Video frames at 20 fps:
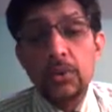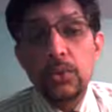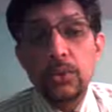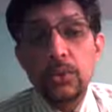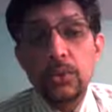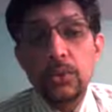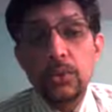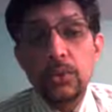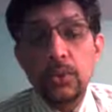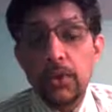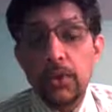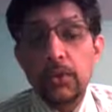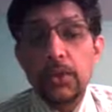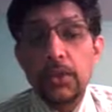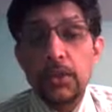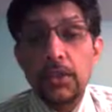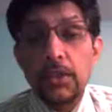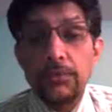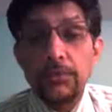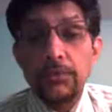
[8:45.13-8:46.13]
for
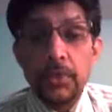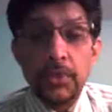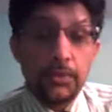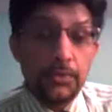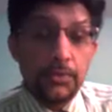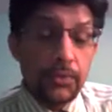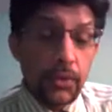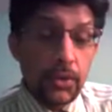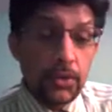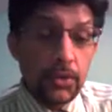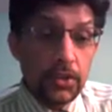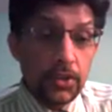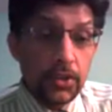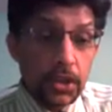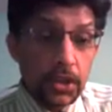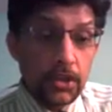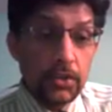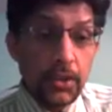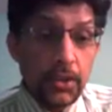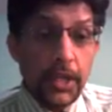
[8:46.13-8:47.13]
the
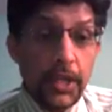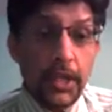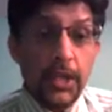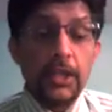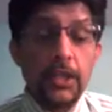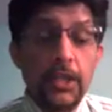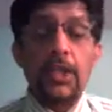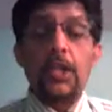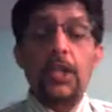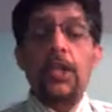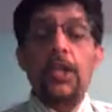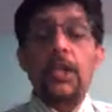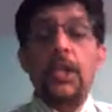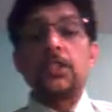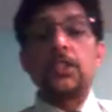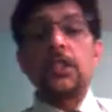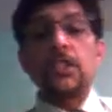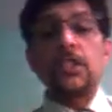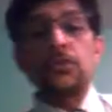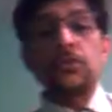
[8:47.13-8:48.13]
sixth wicket, and
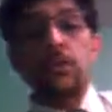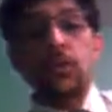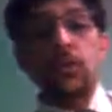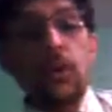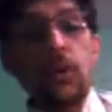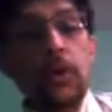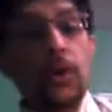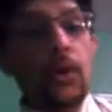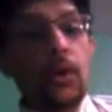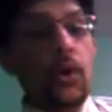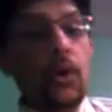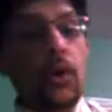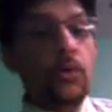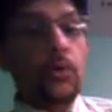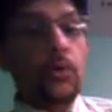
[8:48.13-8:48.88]
things were going on